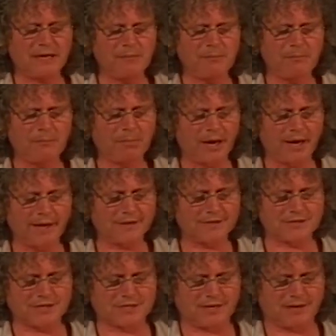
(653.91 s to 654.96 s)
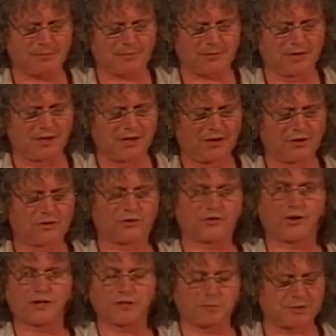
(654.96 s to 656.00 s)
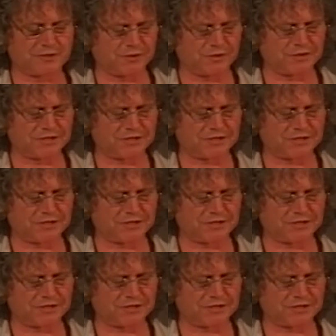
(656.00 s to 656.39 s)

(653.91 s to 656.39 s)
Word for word: impious attempt to trespass on